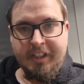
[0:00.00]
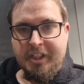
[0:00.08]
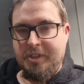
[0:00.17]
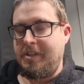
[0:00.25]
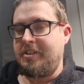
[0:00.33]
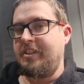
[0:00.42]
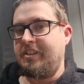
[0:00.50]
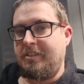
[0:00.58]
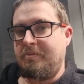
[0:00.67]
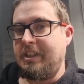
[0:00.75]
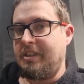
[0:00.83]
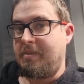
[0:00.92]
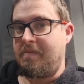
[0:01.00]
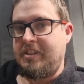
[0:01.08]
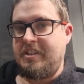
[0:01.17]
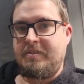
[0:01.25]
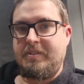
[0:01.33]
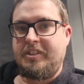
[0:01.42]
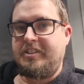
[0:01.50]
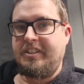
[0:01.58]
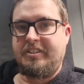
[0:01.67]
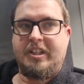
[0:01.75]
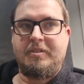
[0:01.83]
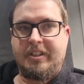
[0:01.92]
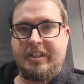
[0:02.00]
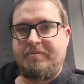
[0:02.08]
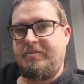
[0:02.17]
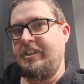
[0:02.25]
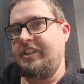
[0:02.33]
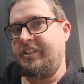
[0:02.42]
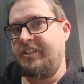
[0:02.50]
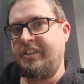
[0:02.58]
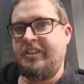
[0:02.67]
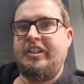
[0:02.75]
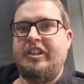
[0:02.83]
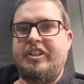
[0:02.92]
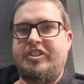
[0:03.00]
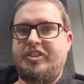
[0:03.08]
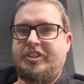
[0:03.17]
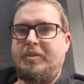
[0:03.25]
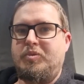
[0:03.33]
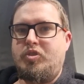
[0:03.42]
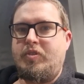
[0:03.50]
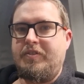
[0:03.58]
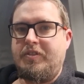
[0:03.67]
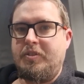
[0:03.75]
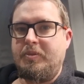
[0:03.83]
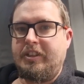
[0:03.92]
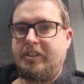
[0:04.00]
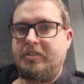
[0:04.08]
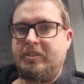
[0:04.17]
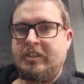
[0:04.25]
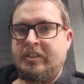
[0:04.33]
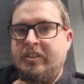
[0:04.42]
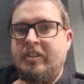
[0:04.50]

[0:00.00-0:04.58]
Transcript: especially in the winter months actually when the sun's lower that really just comes straight through the windows